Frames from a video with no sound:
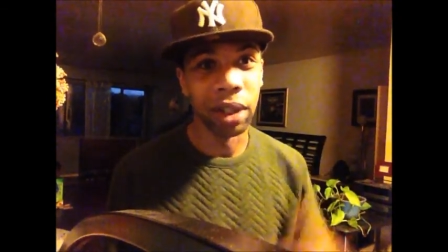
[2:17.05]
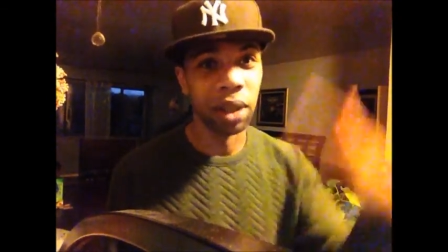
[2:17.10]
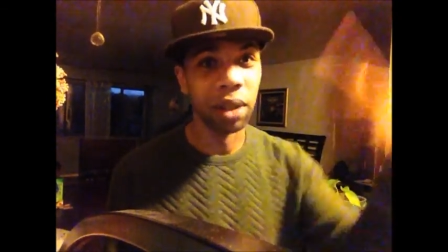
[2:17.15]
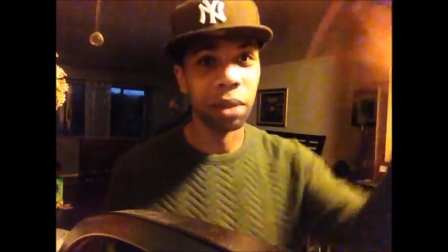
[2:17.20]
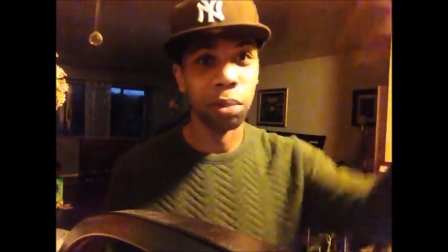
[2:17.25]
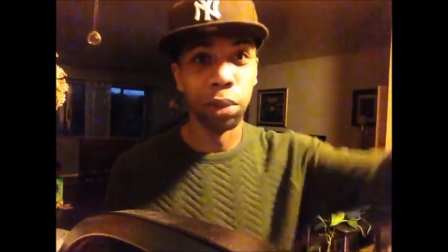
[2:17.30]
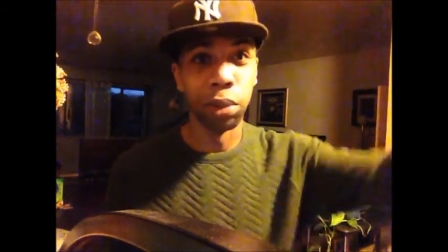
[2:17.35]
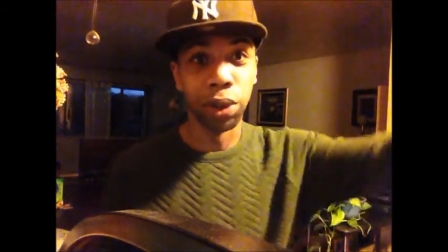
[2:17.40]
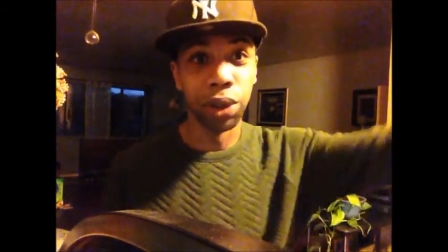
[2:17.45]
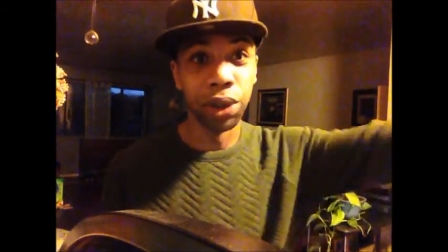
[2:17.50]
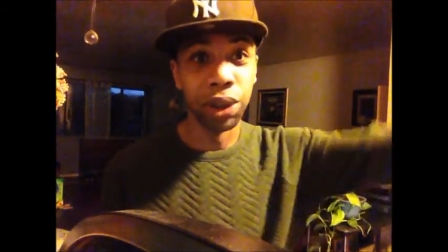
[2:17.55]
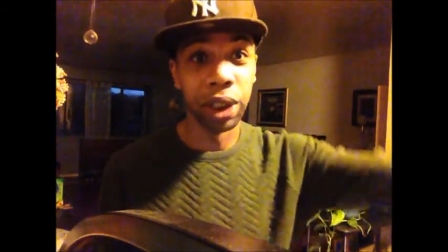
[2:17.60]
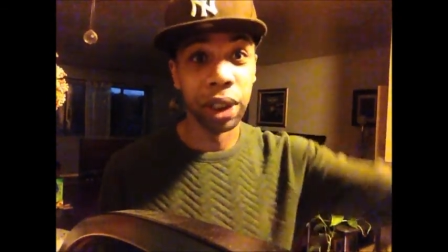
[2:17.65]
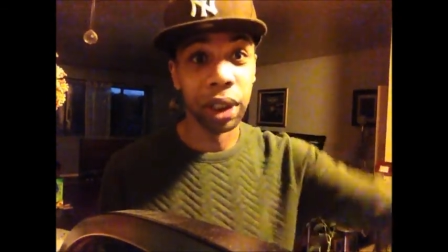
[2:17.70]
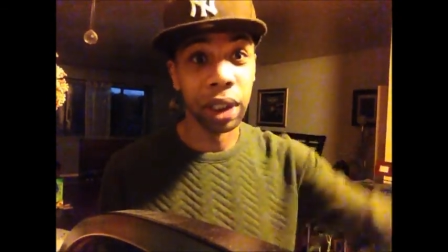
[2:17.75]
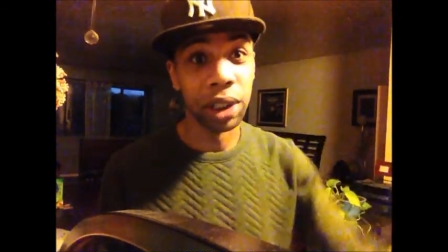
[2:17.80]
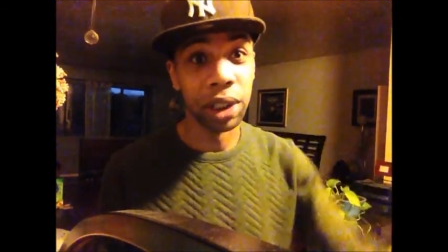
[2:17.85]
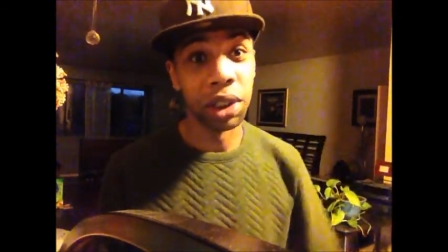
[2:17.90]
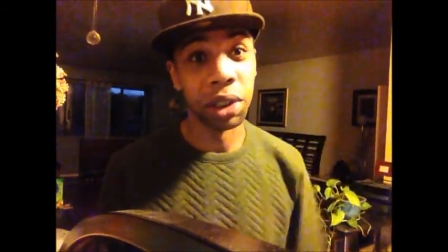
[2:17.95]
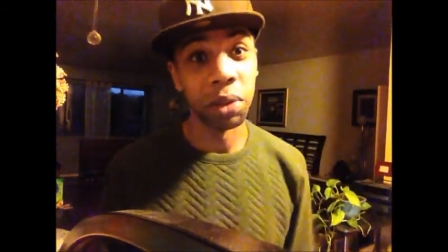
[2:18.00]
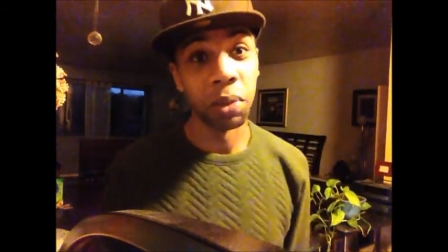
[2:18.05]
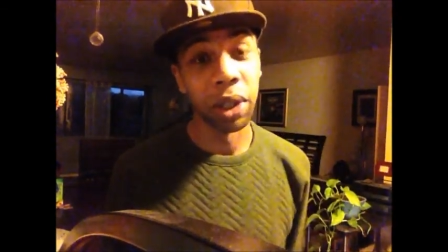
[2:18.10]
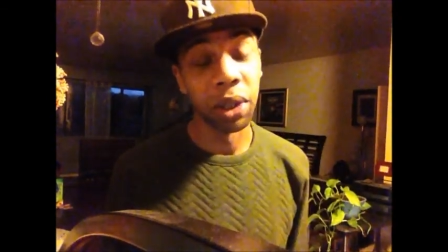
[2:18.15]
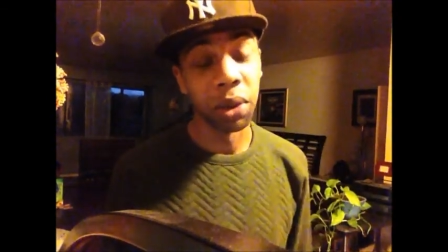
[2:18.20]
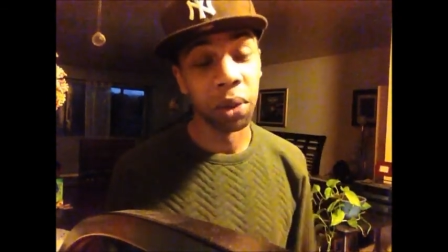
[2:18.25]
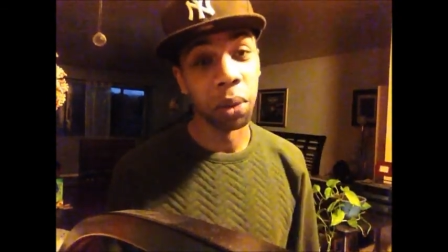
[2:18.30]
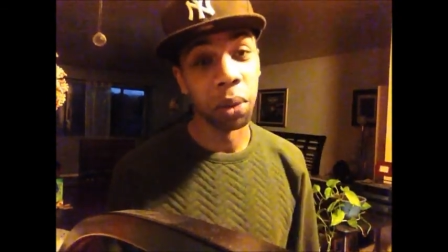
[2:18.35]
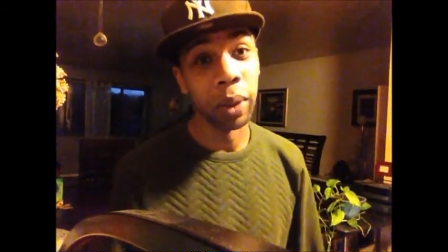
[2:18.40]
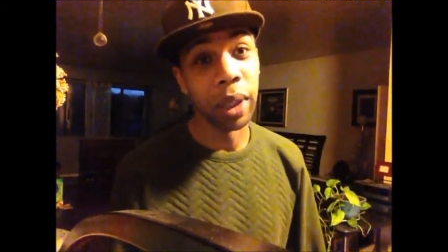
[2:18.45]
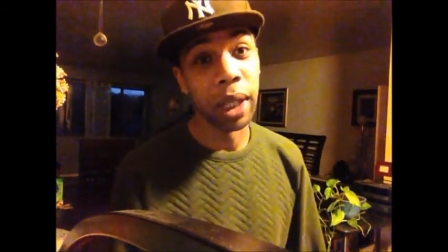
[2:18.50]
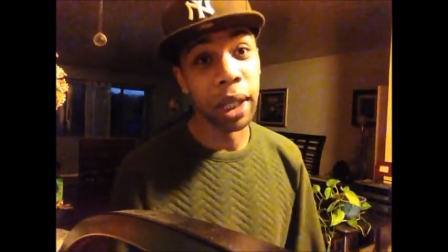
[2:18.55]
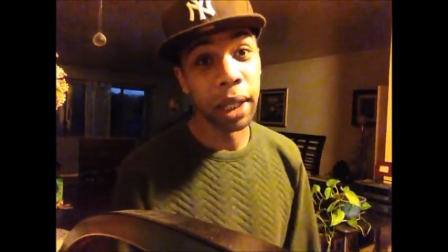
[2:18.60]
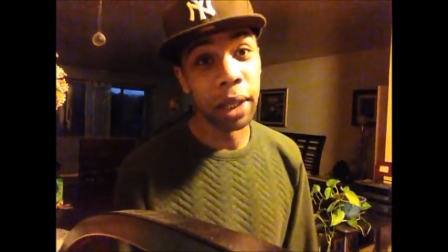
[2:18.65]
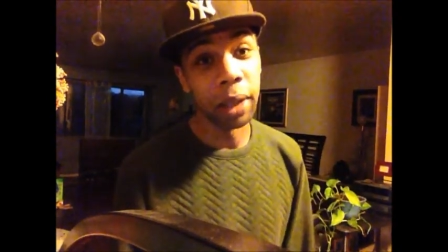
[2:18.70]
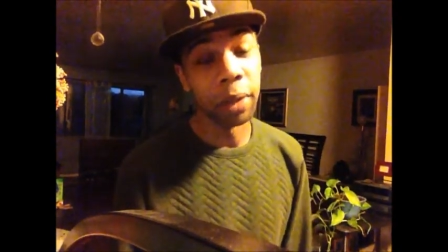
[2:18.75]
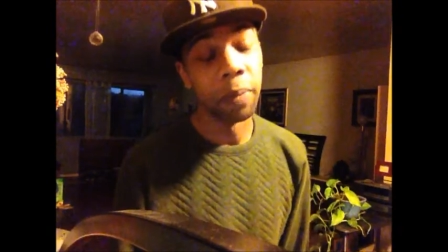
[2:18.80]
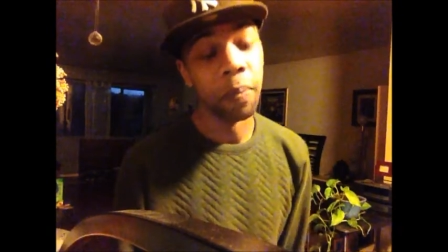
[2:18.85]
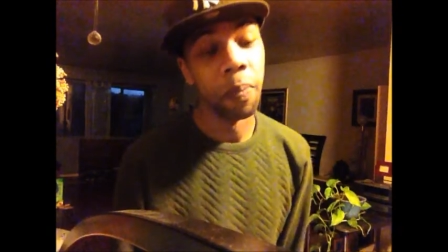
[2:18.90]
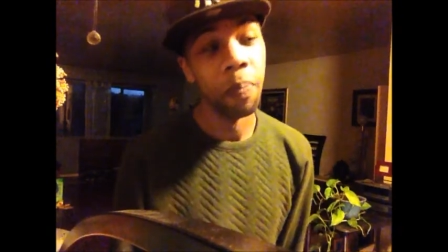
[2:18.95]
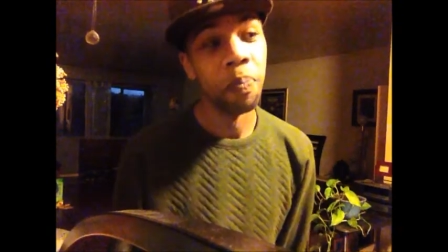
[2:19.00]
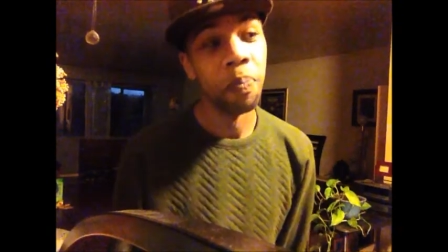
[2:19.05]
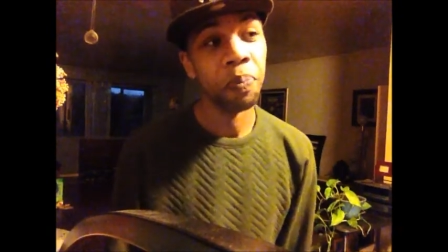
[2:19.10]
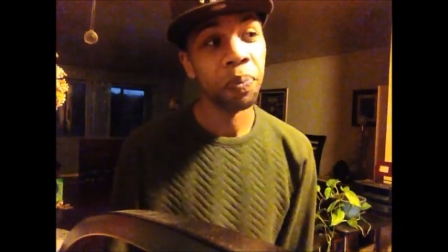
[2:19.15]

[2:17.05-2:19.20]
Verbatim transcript: all the bullshit that she went through with him